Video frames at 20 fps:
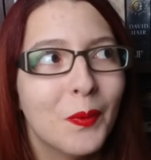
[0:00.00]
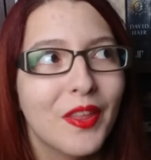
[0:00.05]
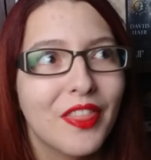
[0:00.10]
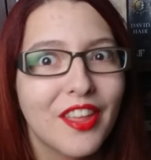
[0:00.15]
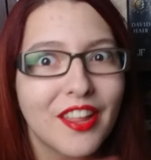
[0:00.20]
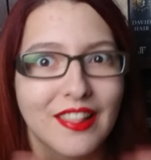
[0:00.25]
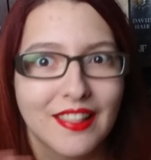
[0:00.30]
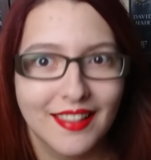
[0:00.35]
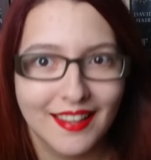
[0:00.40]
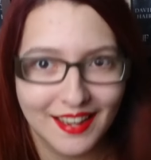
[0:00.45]

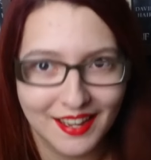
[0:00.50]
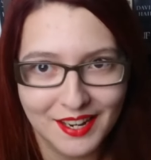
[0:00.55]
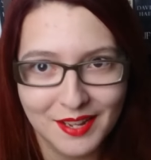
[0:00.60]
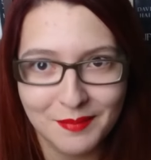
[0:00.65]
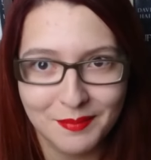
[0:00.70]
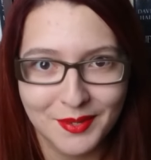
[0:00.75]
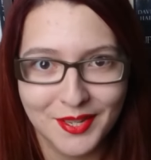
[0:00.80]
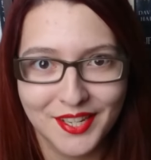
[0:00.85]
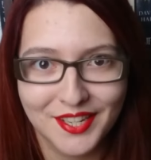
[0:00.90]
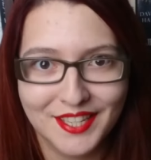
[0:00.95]
with a ton
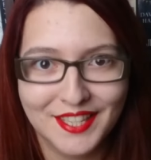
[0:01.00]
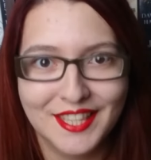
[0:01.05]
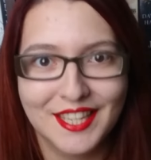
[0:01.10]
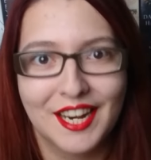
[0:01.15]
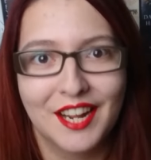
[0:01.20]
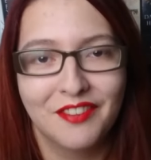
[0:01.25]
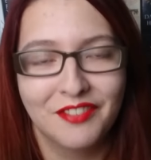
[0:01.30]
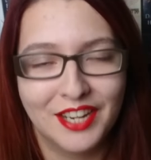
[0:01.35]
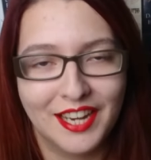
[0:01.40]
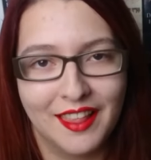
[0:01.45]
of books
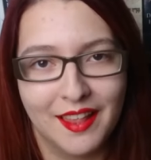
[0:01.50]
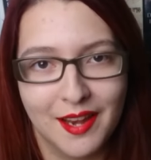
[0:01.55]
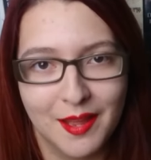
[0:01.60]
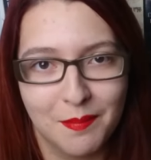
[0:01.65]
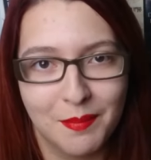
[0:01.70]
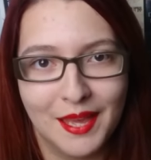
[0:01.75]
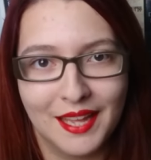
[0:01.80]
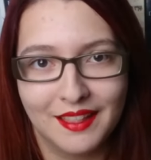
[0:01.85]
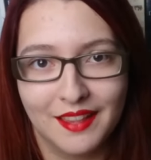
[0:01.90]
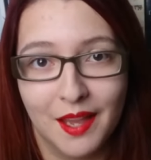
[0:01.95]
that I
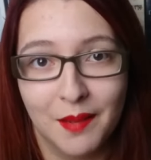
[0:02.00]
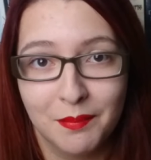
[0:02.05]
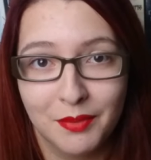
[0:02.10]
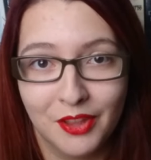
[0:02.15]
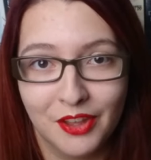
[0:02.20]
recently picked up,